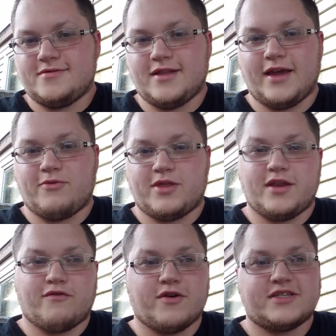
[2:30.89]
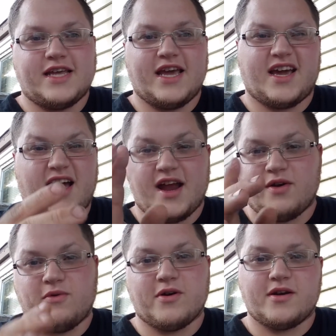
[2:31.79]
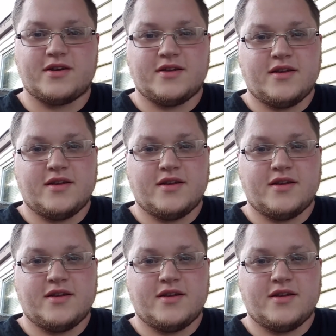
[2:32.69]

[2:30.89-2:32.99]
like within the first day, kind of worked.